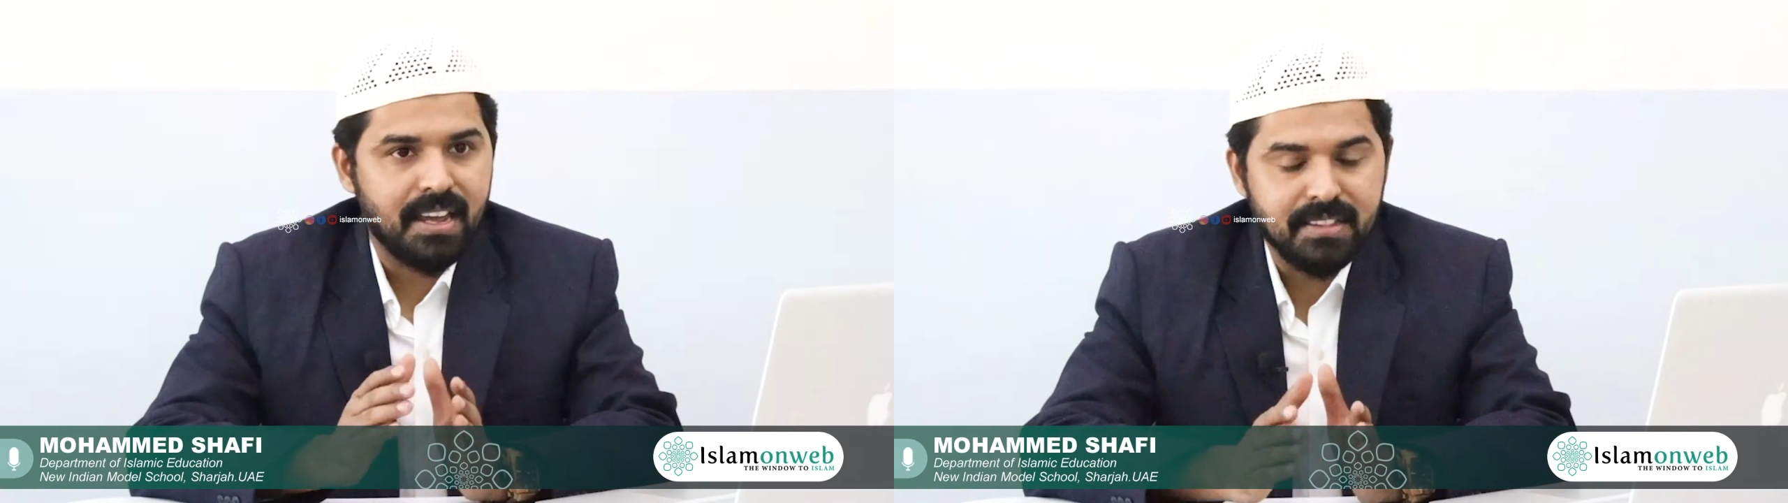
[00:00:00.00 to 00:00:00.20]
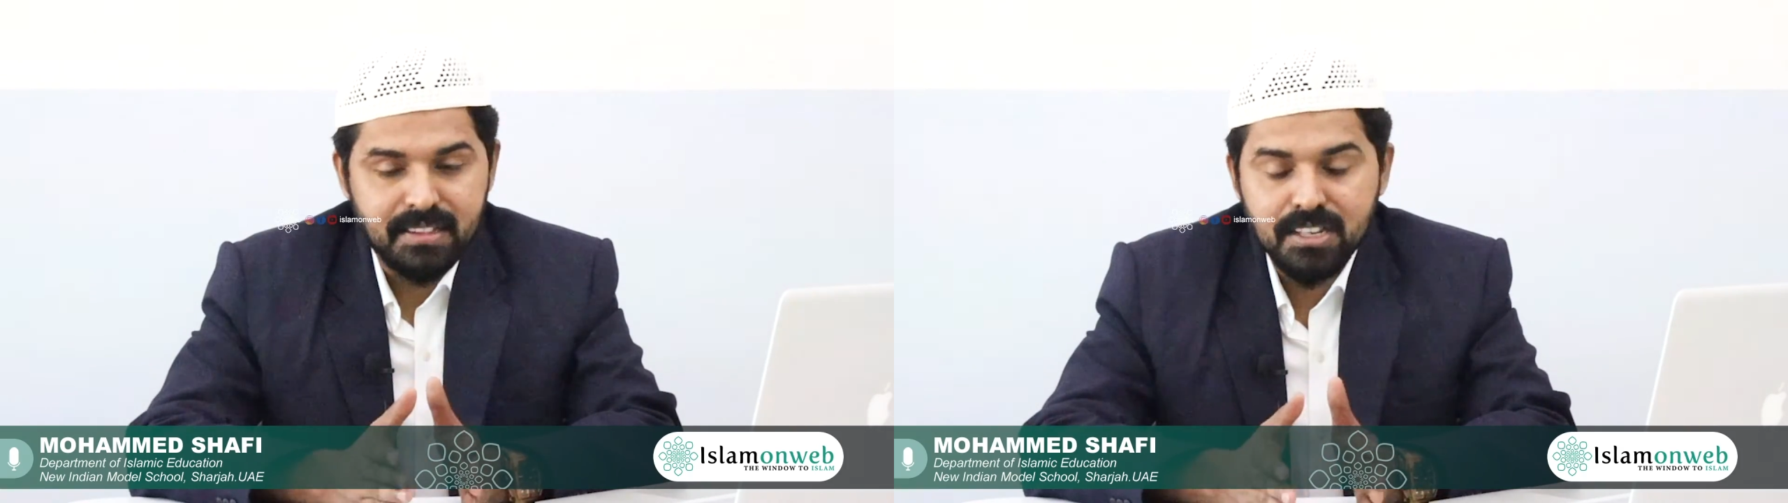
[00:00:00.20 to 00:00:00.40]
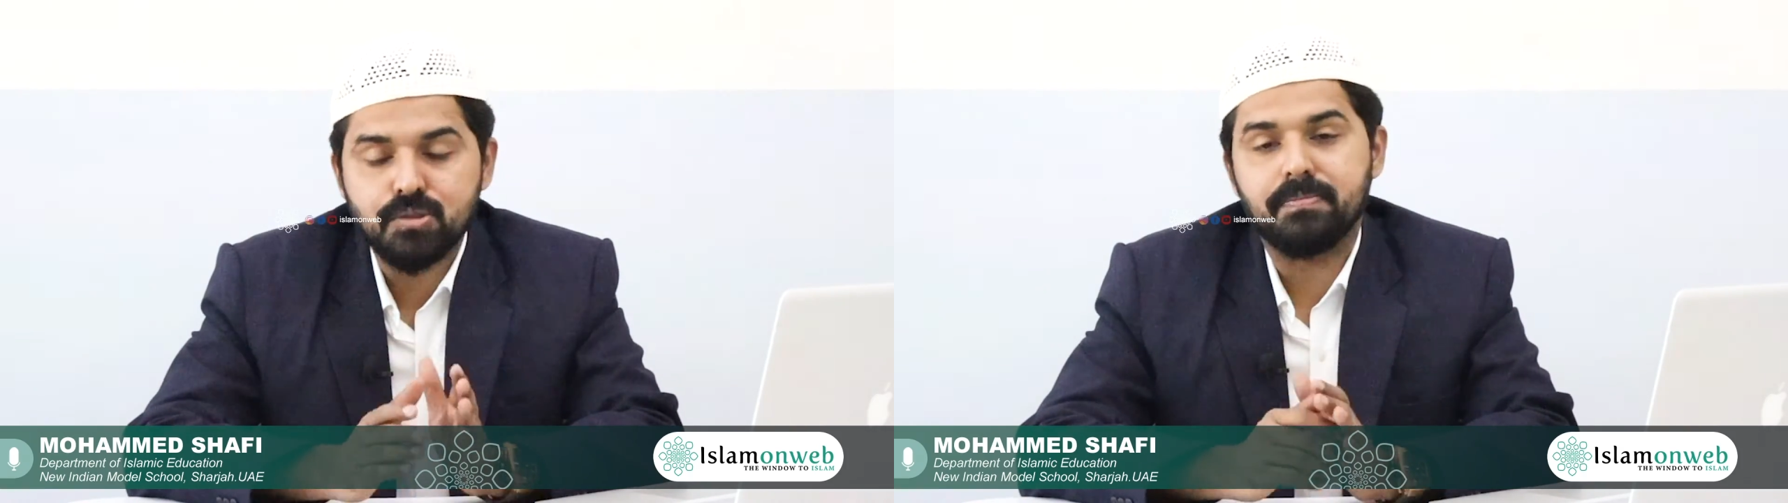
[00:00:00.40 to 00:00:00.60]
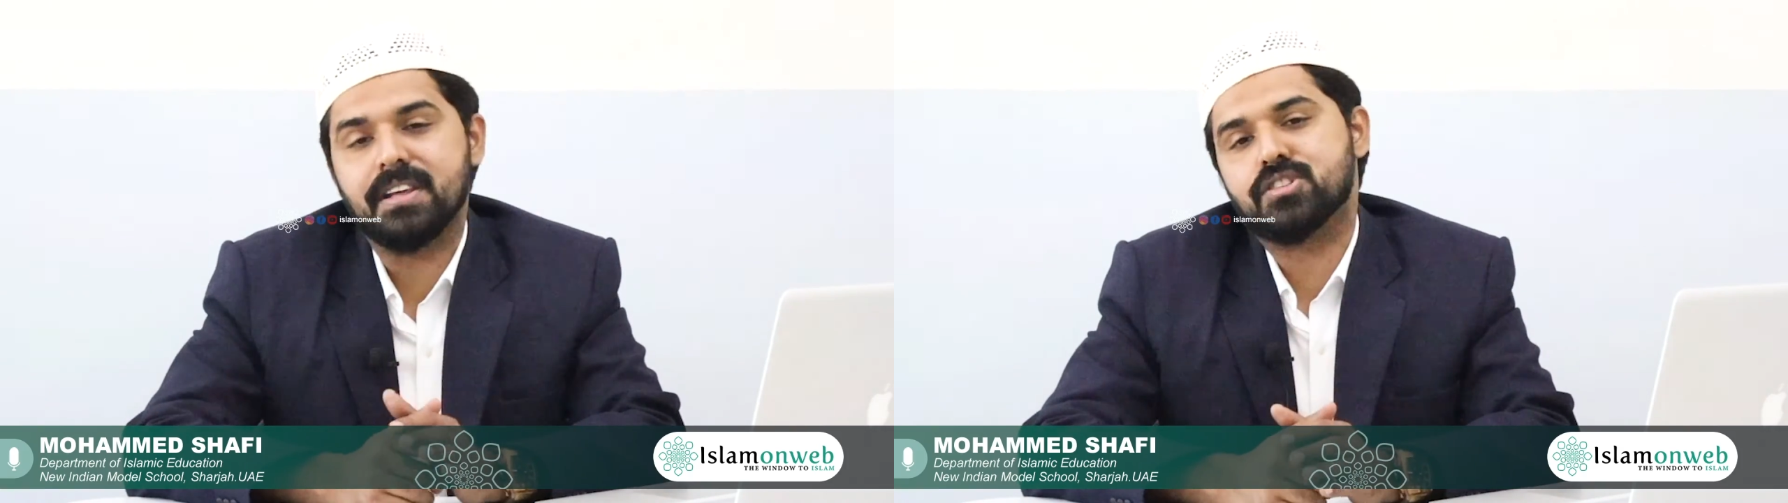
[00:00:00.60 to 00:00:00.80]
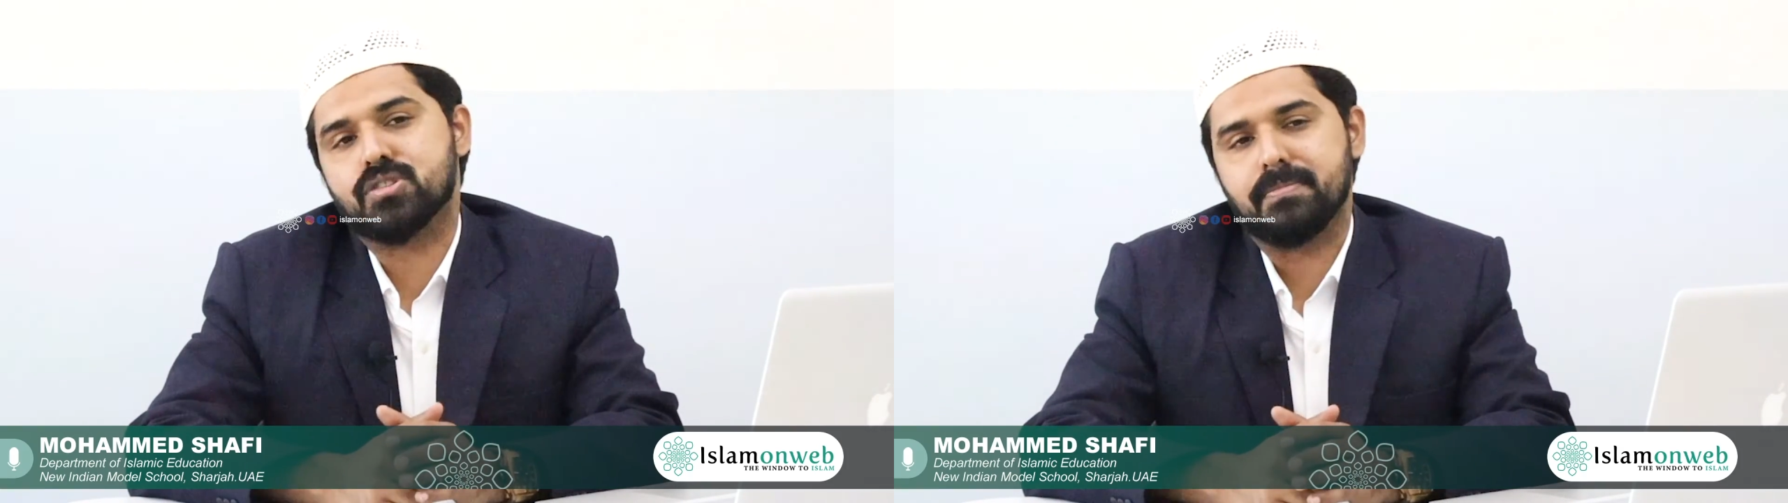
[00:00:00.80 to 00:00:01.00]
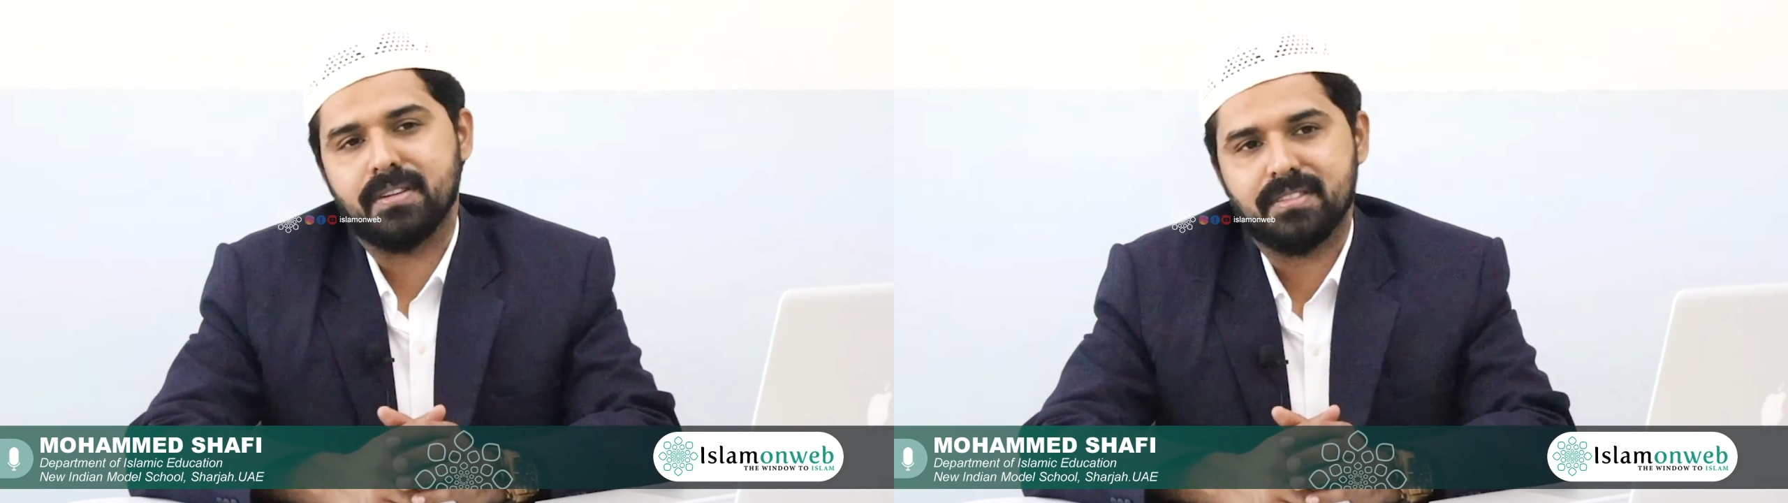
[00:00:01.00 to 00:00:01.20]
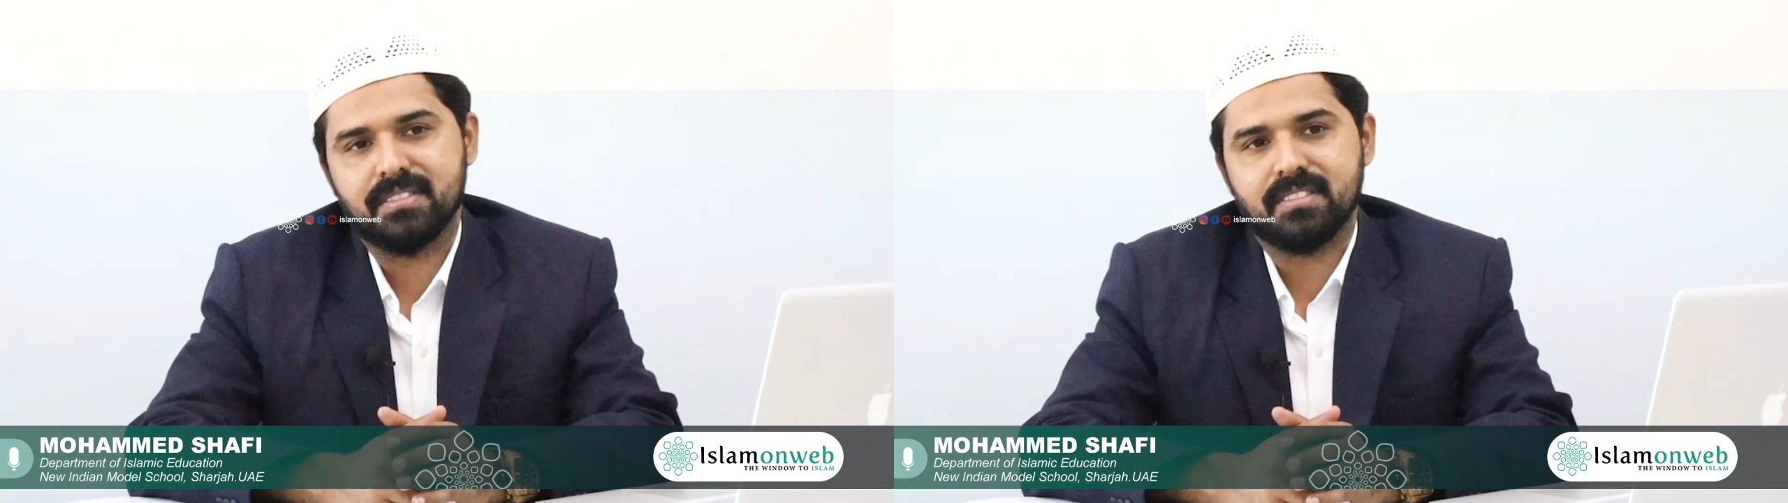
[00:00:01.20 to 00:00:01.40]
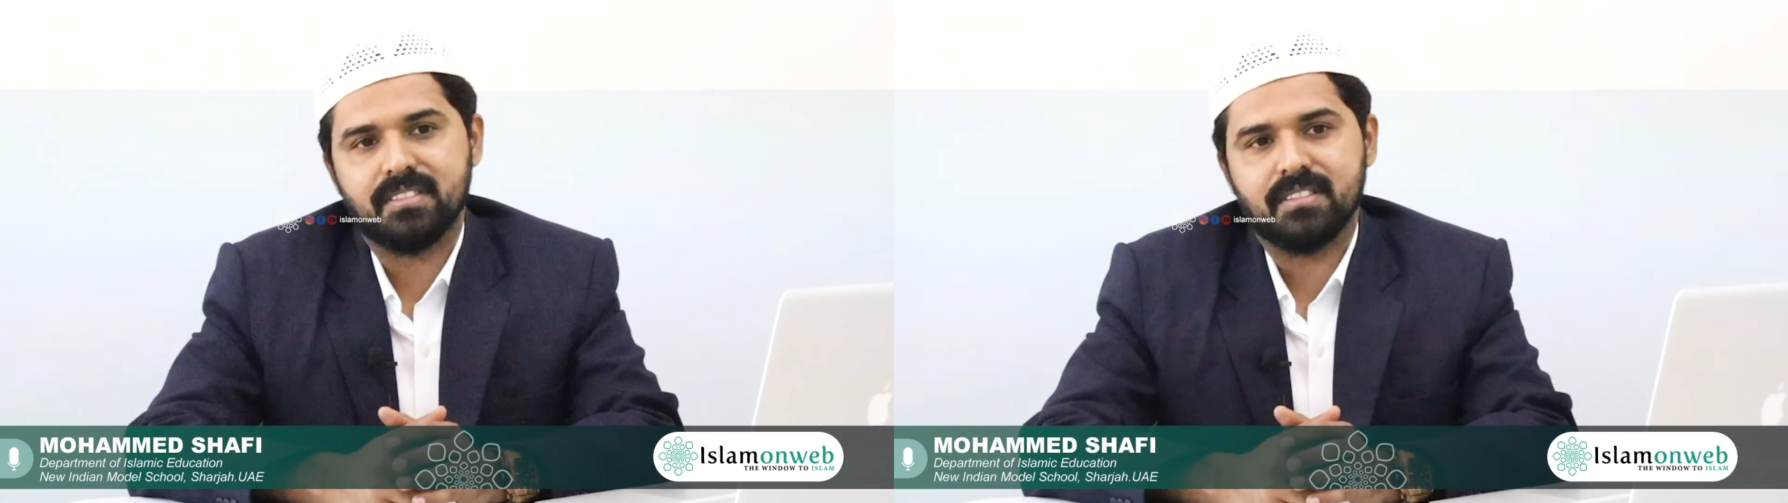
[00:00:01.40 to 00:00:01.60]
in this blessed month